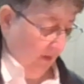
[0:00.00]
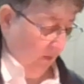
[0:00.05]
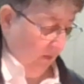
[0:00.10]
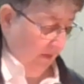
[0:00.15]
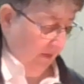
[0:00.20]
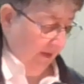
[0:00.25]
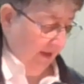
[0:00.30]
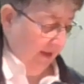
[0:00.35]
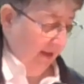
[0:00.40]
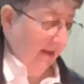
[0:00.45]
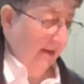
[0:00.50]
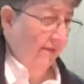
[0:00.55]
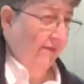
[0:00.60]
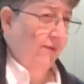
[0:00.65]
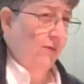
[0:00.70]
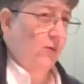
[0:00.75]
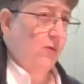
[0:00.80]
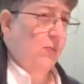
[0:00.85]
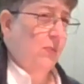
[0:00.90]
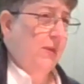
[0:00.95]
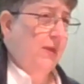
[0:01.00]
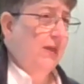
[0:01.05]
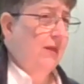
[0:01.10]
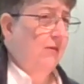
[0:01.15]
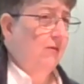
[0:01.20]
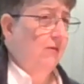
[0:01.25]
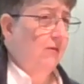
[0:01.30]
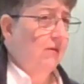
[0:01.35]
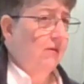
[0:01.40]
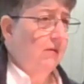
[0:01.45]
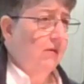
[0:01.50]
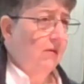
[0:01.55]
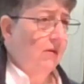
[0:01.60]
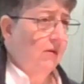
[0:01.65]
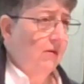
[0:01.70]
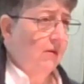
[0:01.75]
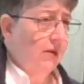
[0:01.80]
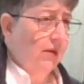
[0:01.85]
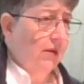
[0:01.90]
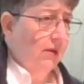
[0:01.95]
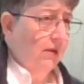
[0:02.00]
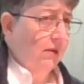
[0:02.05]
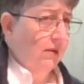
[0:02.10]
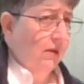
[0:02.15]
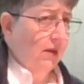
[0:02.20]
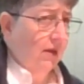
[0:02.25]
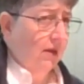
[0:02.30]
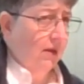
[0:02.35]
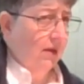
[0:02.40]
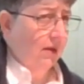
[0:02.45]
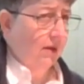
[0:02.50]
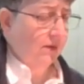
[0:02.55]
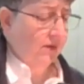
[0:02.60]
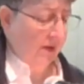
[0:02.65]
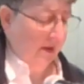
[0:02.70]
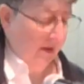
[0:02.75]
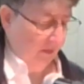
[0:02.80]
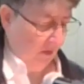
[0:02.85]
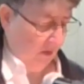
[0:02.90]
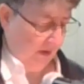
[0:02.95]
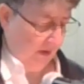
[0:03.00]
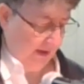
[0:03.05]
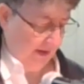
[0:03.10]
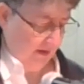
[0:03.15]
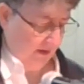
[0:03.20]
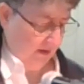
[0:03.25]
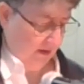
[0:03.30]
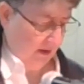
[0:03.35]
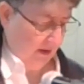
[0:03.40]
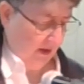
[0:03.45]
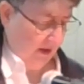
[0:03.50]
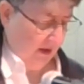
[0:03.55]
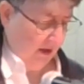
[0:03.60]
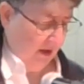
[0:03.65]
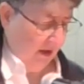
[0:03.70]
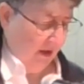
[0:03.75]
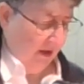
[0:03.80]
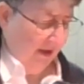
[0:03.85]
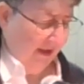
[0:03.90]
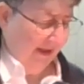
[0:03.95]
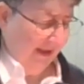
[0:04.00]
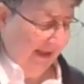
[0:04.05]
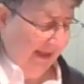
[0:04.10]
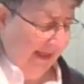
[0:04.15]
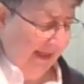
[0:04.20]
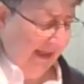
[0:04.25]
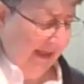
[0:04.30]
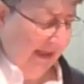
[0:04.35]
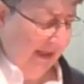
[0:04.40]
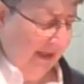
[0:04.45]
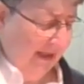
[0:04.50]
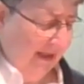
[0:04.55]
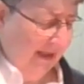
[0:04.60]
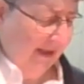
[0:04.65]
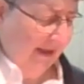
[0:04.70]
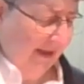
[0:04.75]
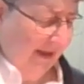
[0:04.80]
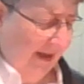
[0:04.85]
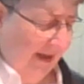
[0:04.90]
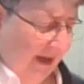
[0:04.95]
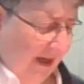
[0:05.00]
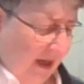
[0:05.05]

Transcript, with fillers: We're in uh, First Peter on uh, Sunday mornings. And